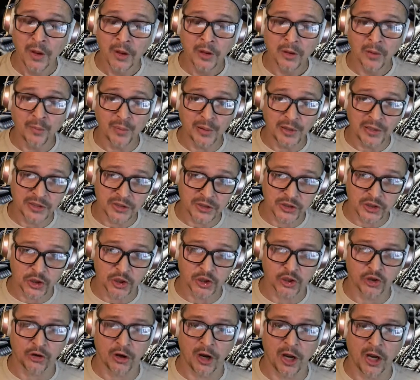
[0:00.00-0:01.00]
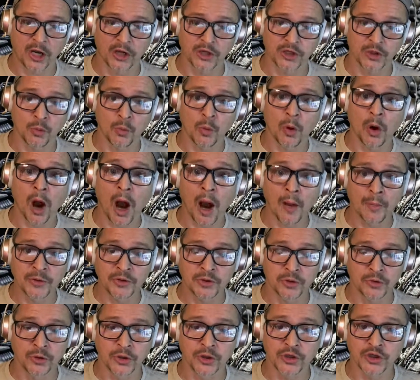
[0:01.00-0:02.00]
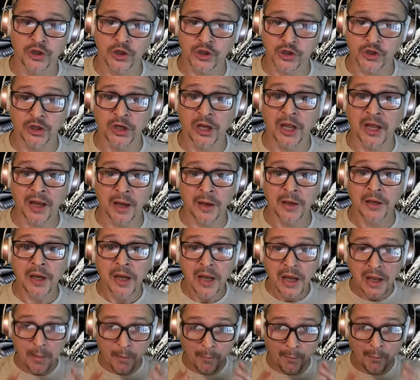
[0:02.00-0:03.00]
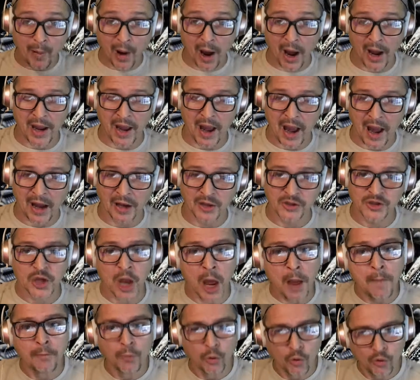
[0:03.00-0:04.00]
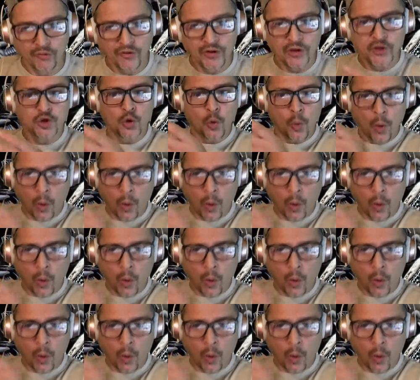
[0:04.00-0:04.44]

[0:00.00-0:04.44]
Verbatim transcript: the pieces of trash were opportunists just so they could buy a house and move into